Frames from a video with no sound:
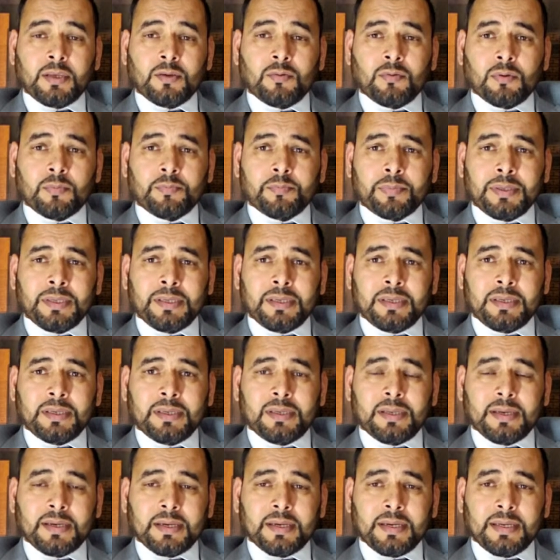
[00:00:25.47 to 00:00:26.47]

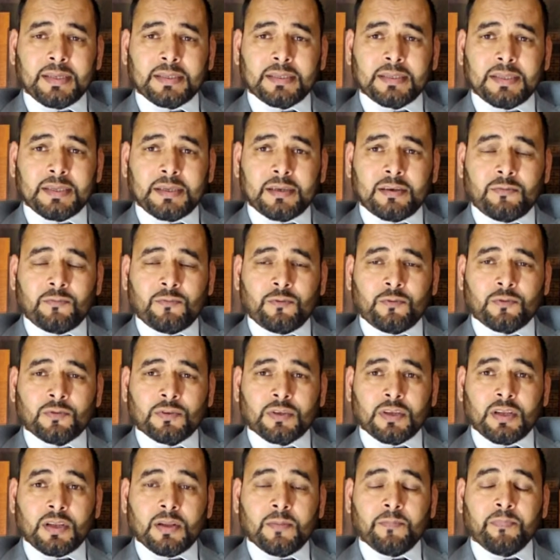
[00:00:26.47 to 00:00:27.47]
appeal against the
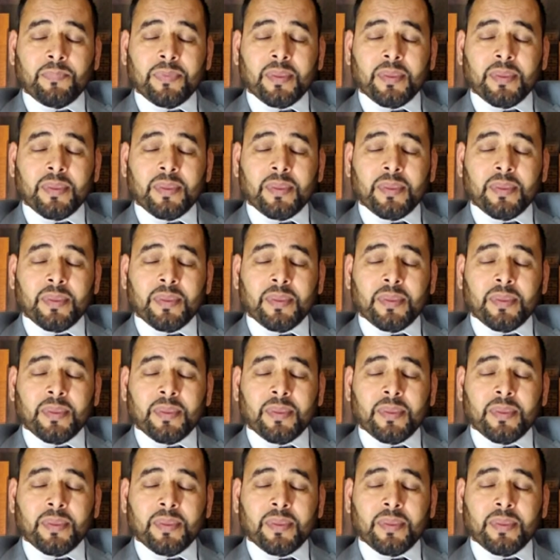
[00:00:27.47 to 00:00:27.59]
refusal?